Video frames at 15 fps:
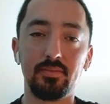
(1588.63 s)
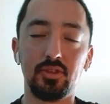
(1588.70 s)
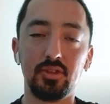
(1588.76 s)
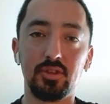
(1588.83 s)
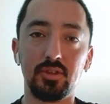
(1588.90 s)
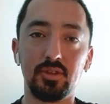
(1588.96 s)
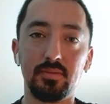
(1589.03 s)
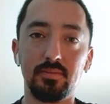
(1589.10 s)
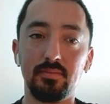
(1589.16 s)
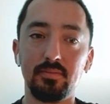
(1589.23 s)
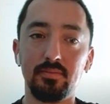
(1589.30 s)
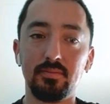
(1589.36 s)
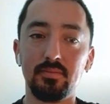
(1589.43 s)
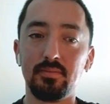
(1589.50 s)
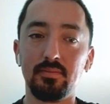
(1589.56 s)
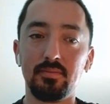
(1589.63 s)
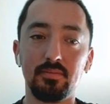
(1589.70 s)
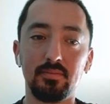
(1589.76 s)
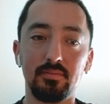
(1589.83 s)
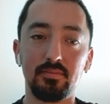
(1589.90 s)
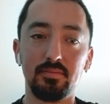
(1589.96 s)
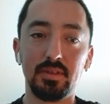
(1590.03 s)
Just
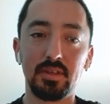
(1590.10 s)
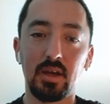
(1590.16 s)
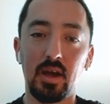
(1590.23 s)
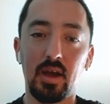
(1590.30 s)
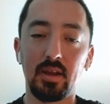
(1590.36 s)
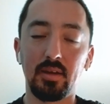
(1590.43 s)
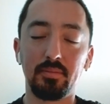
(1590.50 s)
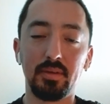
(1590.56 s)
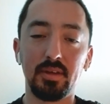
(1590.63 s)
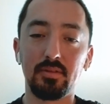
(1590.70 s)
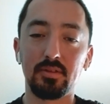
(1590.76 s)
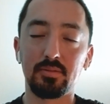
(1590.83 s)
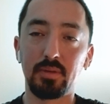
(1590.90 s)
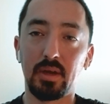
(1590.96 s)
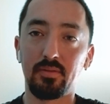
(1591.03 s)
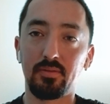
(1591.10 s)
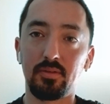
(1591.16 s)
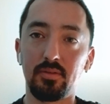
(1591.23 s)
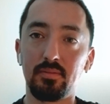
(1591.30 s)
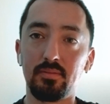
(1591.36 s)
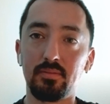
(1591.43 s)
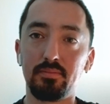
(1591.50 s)
be kind, be
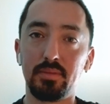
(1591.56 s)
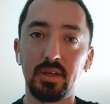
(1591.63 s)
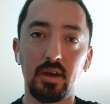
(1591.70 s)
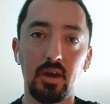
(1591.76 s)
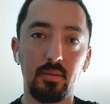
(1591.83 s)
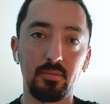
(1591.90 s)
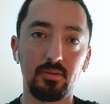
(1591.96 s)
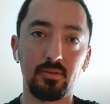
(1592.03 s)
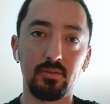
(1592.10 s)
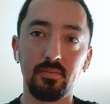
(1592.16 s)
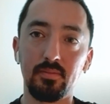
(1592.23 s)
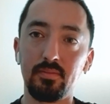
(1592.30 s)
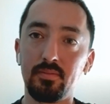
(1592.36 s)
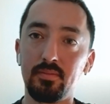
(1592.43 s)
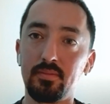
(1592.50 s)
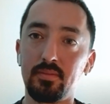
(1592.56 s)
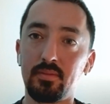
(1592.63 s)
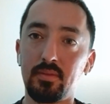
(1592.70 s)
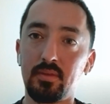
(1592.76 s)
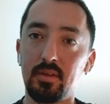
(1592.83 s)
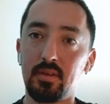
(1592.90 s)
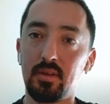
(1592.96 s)
respectful, be humble,
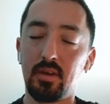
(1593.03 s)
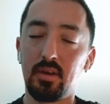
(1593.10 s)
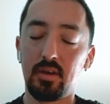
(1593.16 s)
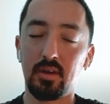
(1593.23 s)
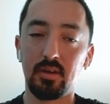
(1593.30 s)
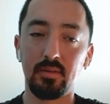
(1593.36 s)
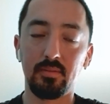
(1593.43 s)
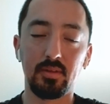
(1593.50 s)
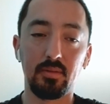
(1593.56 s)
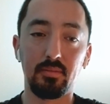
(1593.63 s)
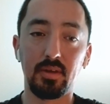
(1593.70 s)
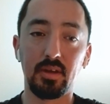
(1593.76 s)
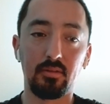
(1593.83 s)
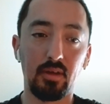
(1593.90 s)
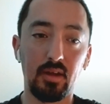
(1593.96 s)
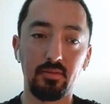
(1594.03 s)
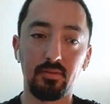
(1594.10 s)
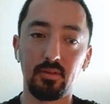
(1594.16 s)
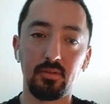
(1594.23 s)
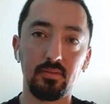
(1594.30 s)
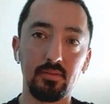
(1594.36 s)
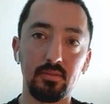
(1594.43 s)
and be
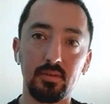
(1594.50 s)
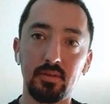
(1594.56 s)
grateful.